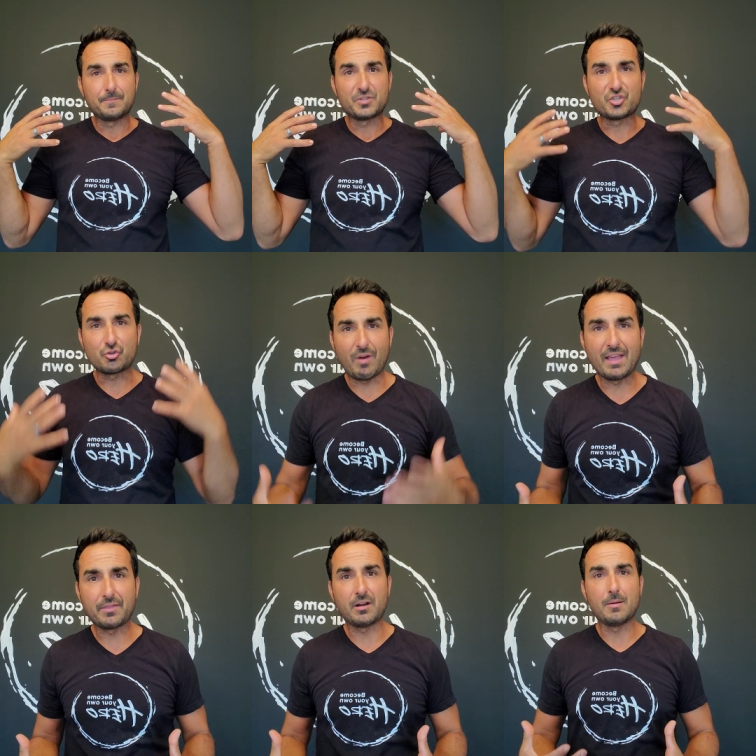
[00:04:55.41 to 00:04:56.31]

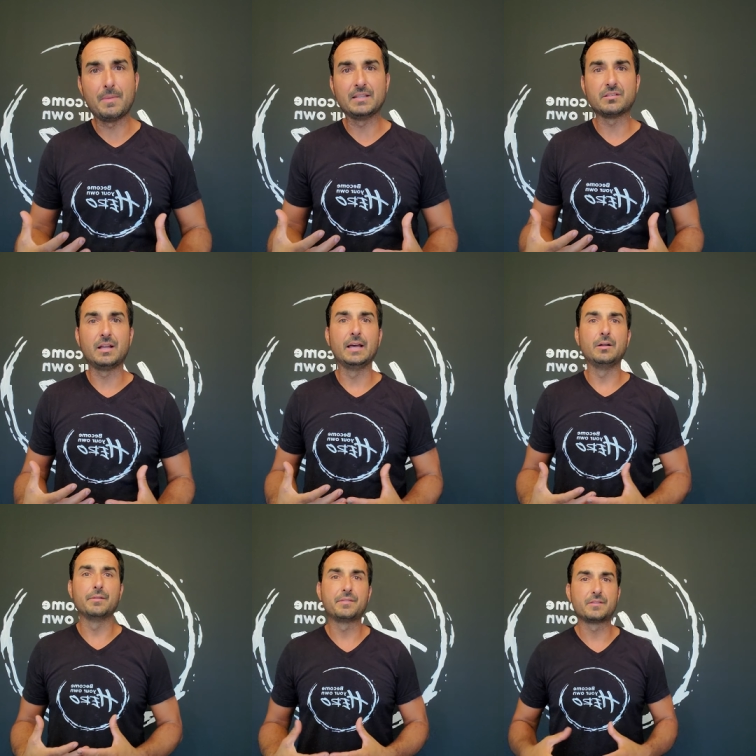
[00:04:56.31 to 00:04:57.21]
strengthen our mental health,